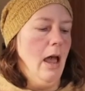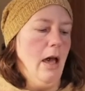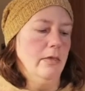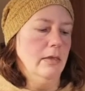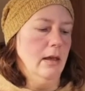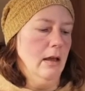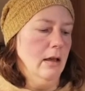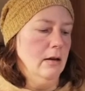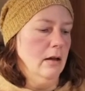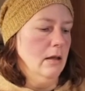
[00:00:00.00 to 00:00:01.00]
And
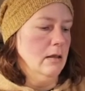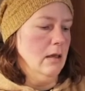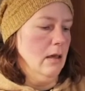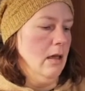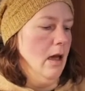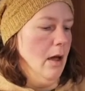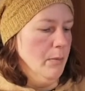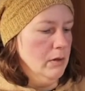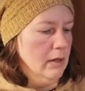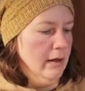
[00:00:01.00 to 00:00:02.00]
then the
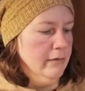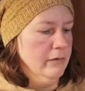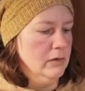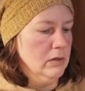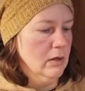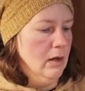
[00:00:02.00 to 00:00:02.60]
upper left